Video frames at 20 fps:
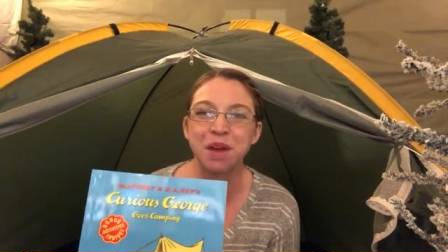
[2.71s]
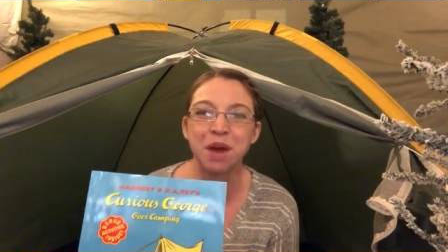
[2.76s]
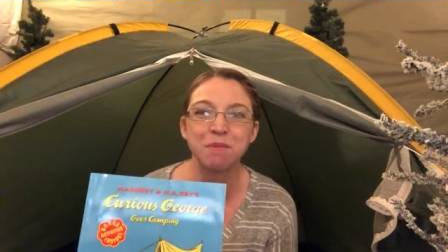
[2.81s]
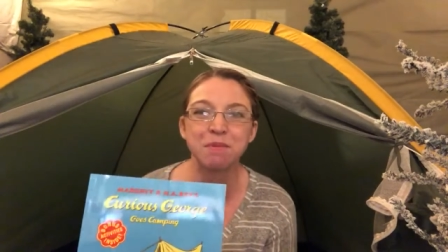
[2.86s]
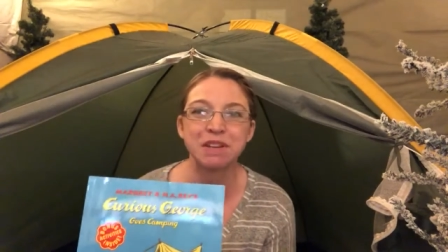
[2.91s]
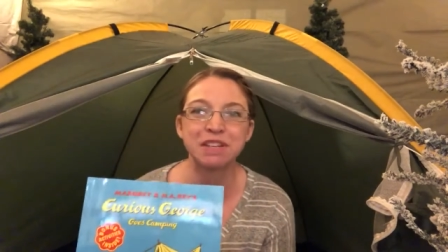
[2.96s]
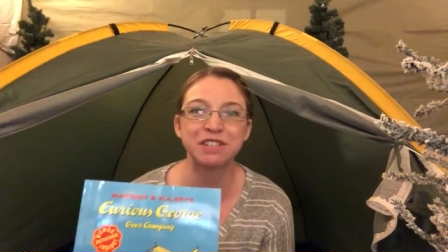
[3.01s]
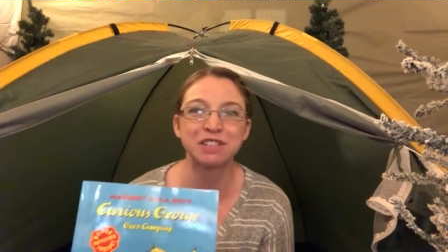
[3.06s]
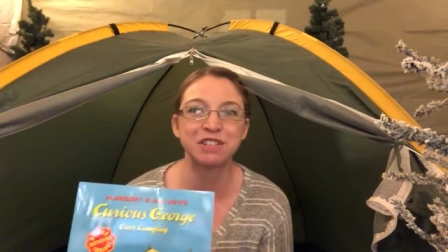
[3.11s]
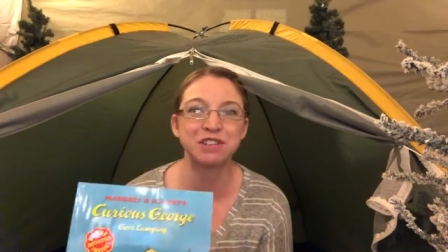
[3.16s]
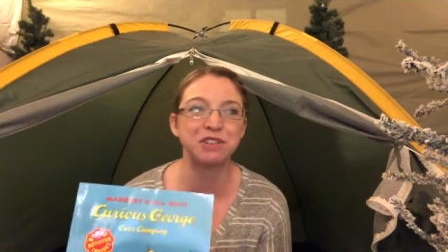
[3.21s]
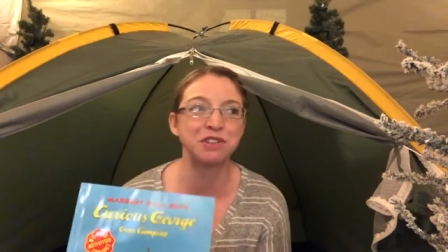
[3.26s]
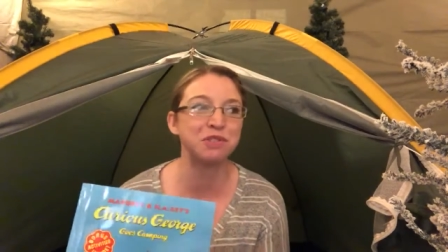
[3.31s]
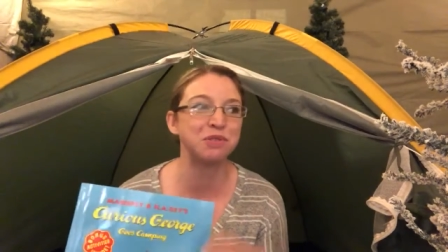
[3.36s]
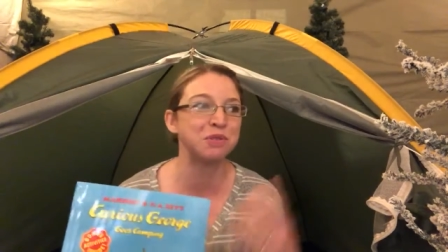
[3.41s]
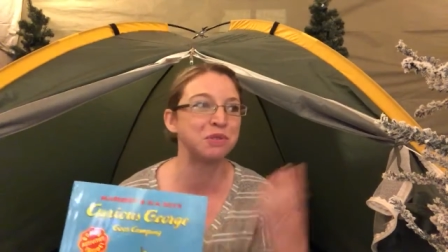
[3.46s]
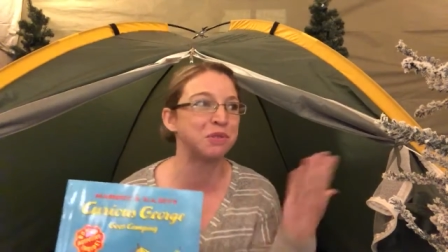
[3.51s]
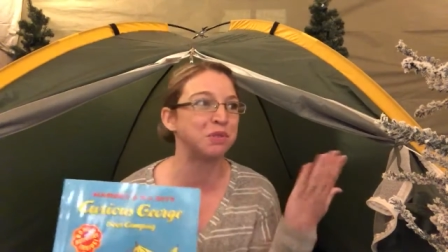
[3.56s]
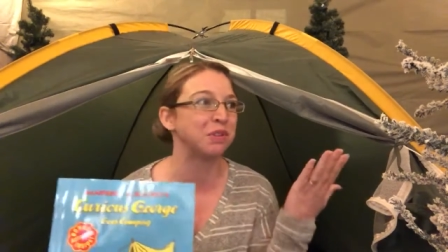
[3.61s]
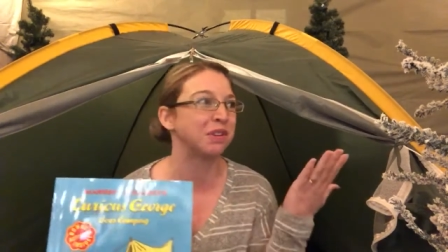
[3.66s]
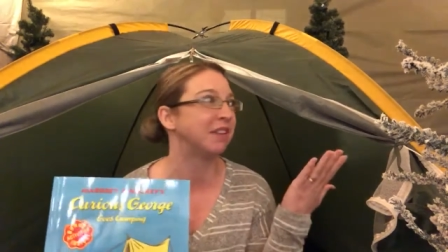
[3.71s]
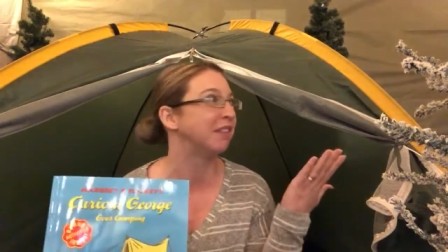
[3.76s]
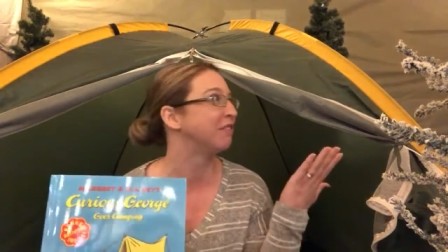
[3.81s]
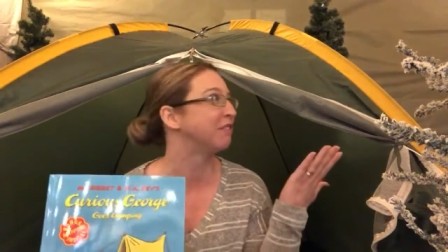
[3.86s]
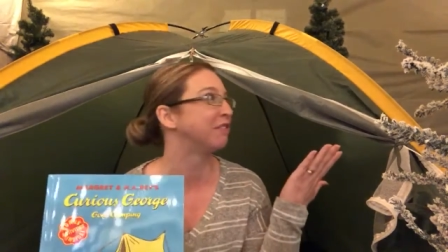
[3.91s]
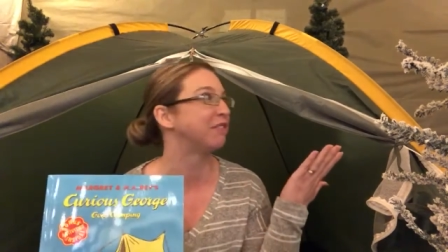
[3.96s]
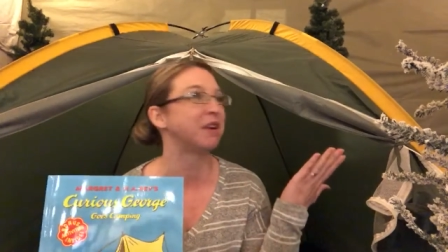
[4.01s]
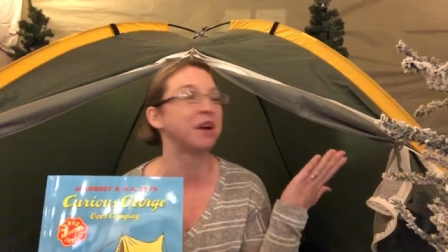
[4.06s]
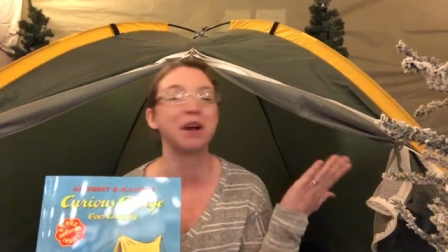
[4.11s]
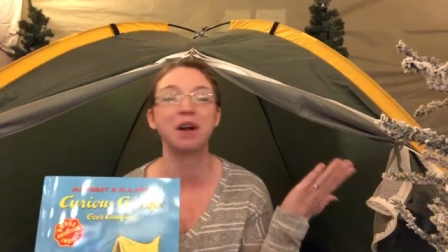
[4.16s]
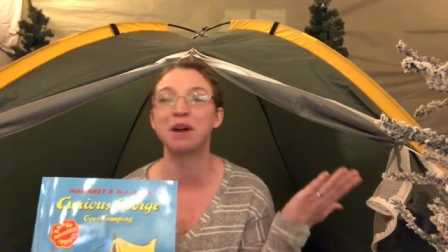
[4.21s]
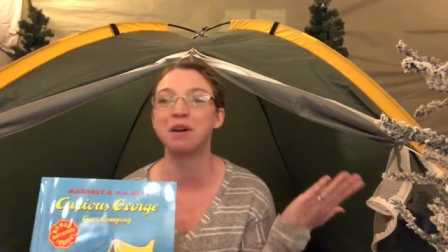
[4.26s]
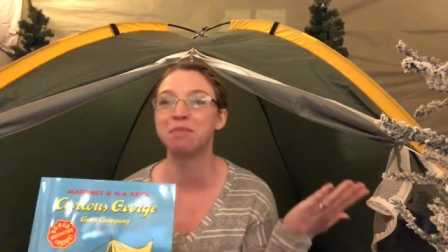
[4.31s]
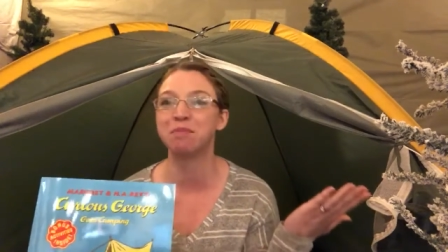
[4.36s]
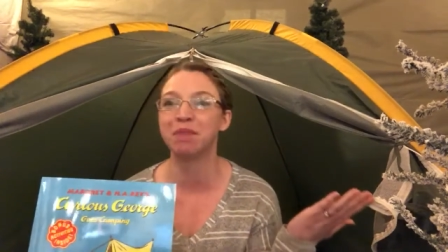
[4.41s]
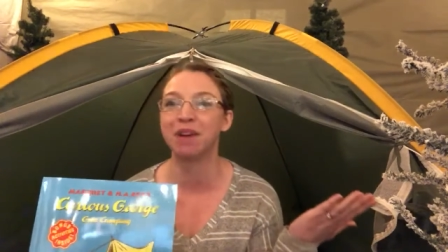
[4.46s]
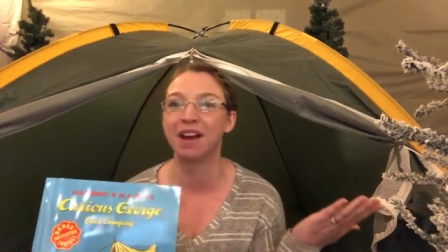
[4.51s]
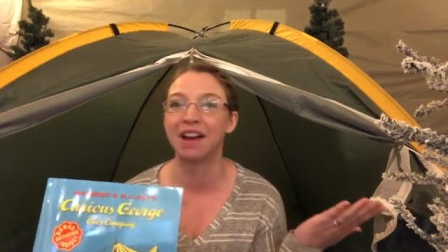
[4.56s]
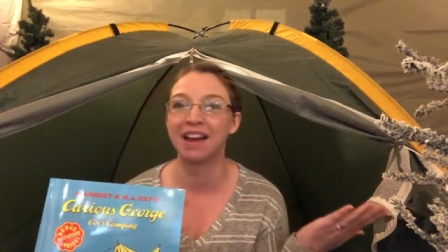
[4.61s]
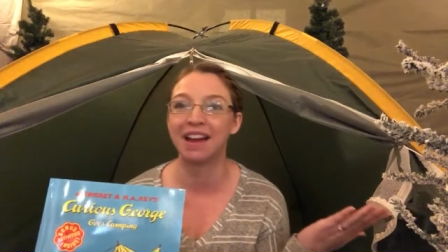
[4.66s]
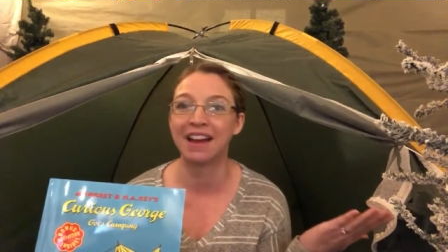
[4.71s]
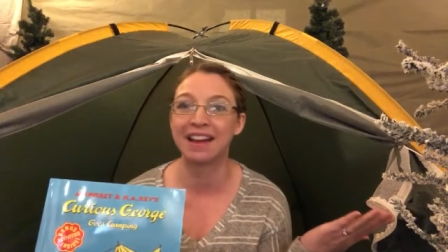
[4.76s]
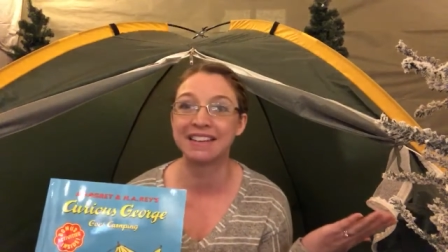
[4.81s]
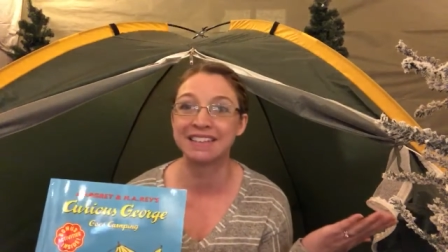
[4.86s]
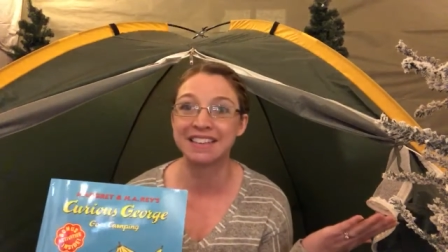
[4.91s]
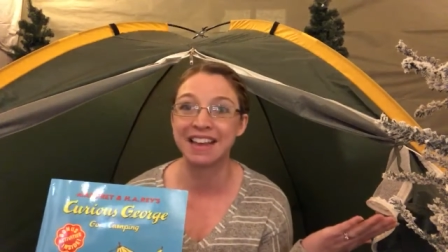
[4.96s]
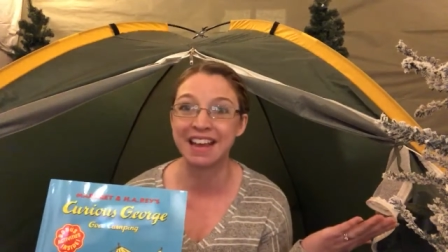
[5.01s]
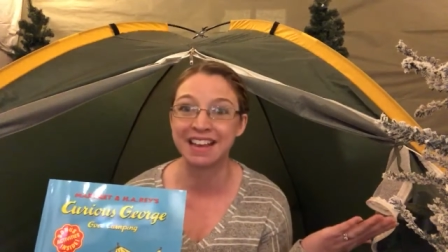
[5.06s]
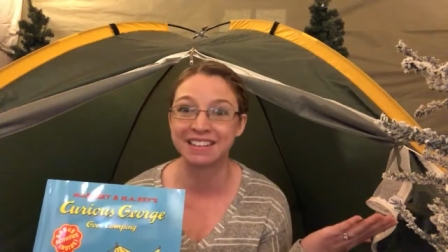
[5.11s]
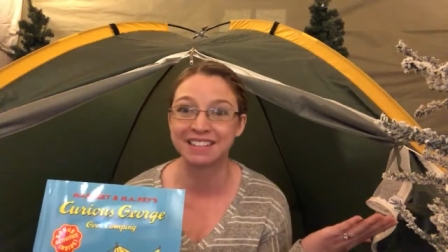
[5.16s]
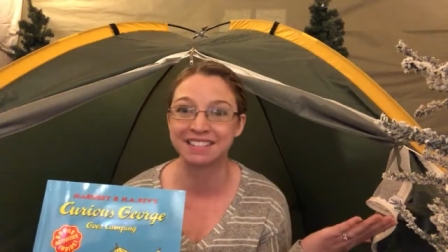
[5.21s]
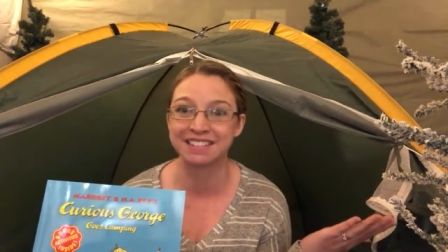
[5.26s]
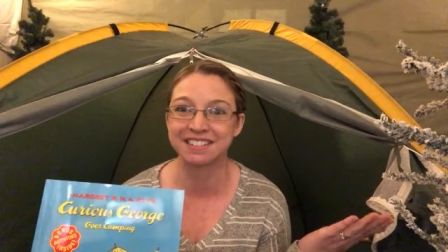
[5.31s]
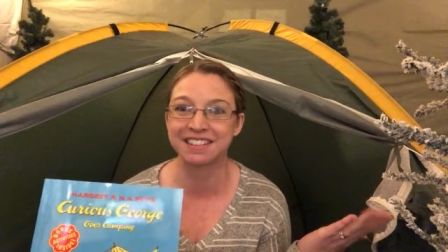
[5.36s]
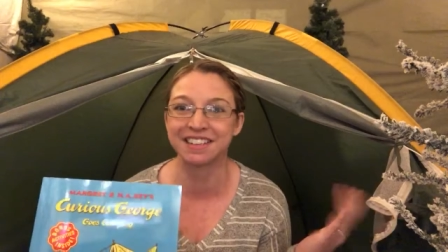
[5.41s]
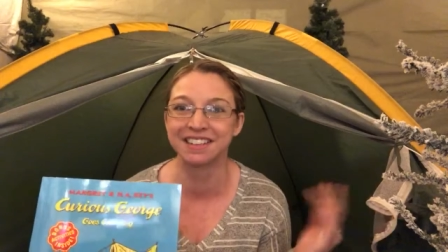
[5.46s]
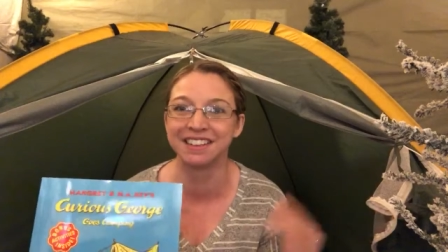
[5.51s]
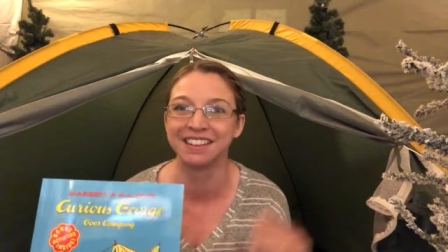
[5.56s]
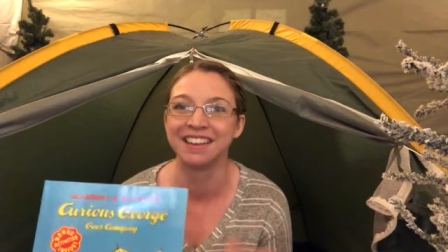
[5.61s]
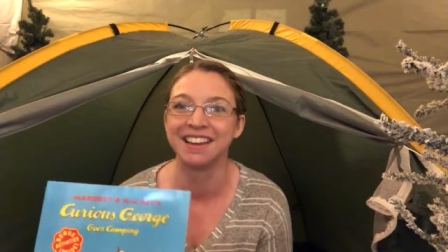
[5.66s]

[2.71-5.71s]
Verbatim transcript: coming to you from a tent